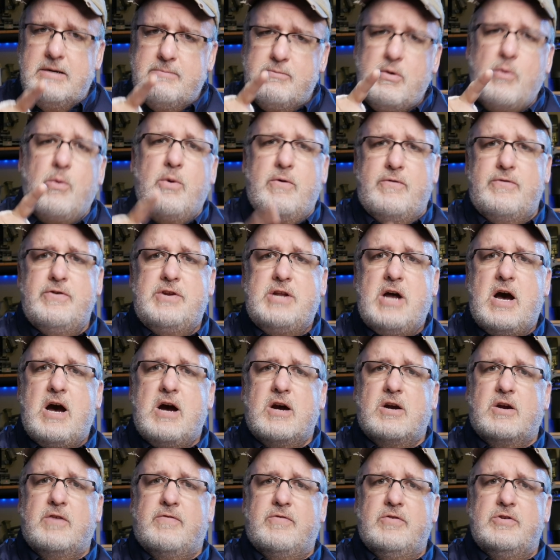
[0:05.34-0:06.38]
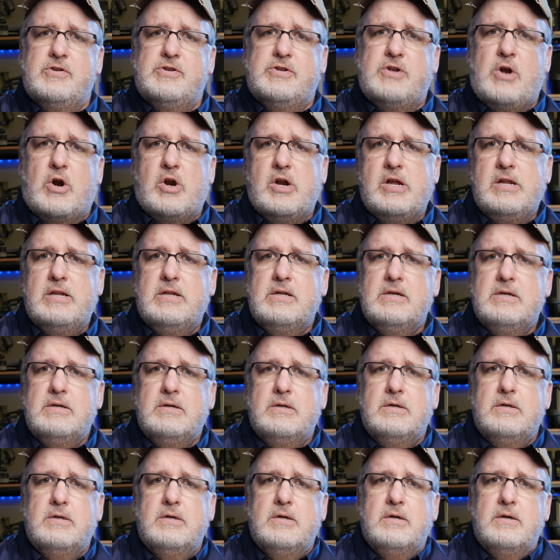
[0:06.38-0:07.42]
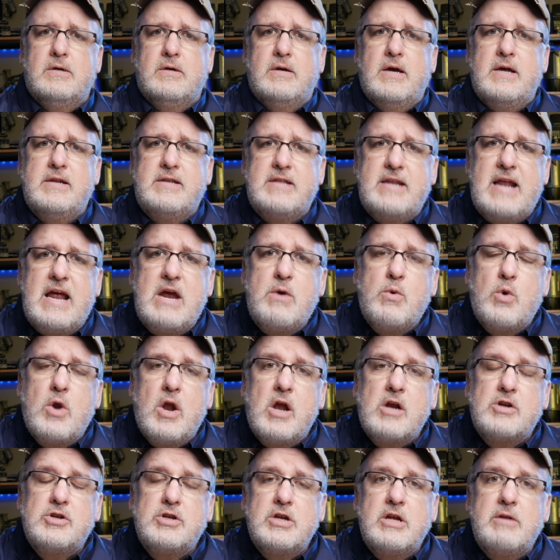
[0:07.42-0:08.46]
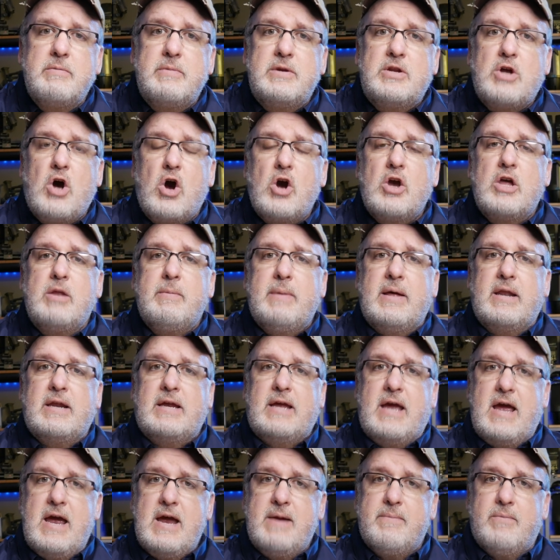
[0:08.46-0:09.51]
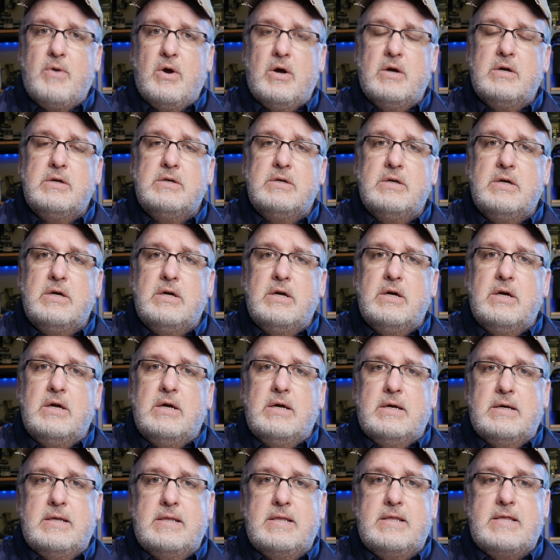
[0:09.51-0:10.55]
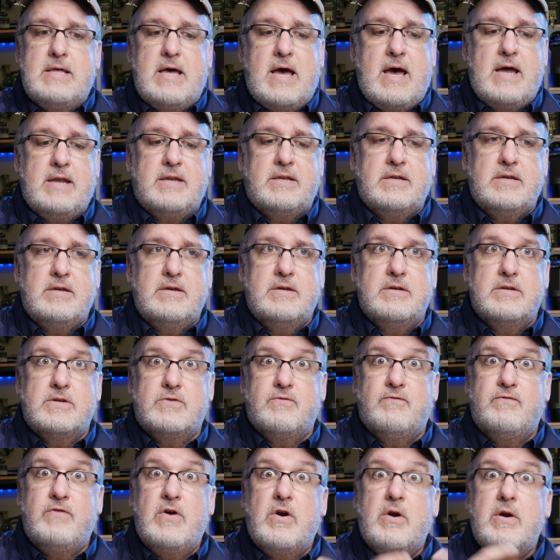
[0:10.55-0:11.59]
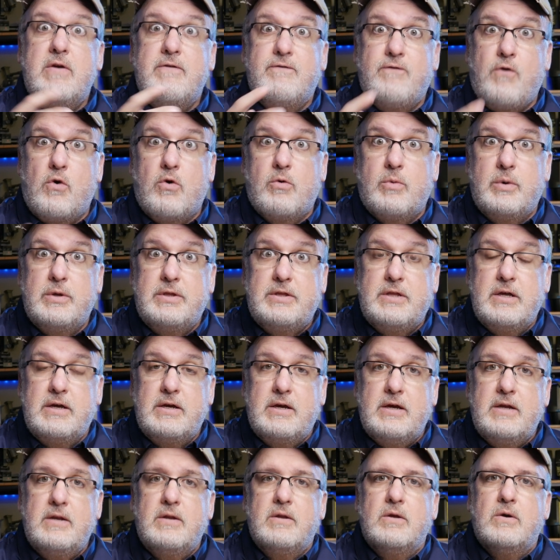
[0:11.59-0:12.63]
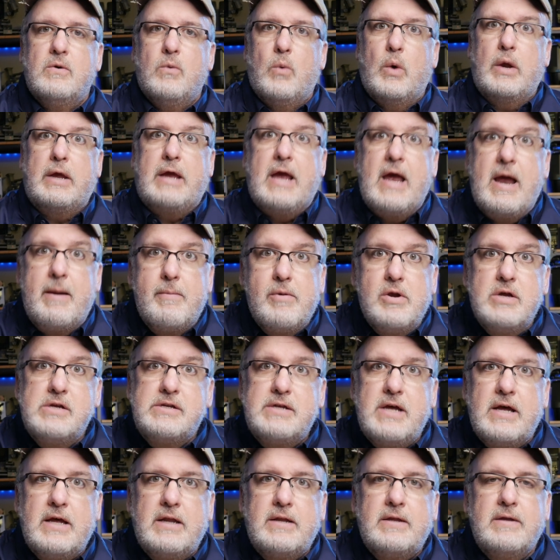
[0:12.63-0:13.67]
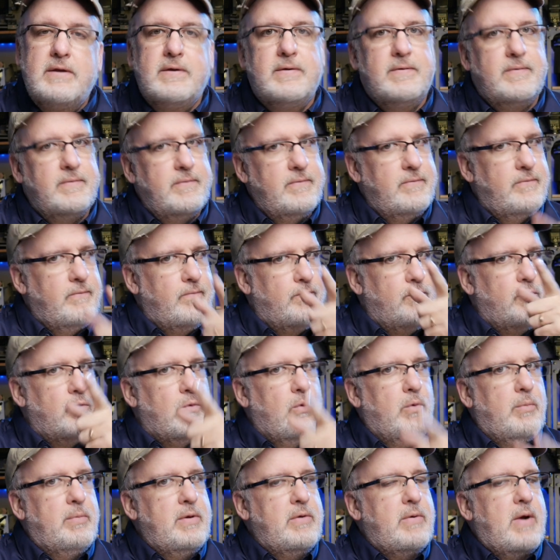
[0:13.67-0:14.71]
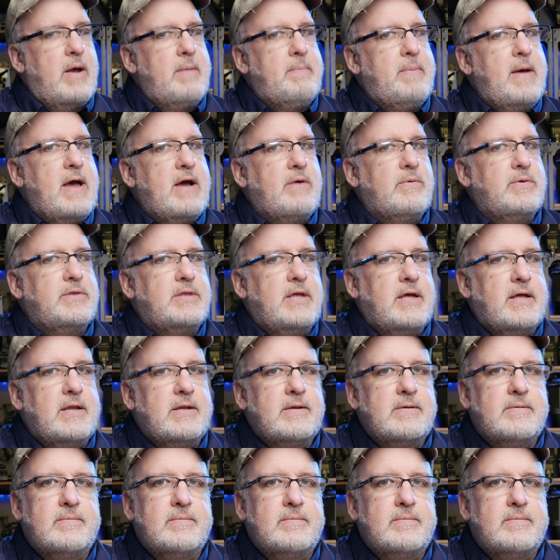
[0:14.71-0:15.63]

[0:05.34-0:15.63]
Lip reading: but we're photographers, darn it. And today we're actually going to be talking about a camera that is very forward thinking. What camera is that? We'll be right back with that.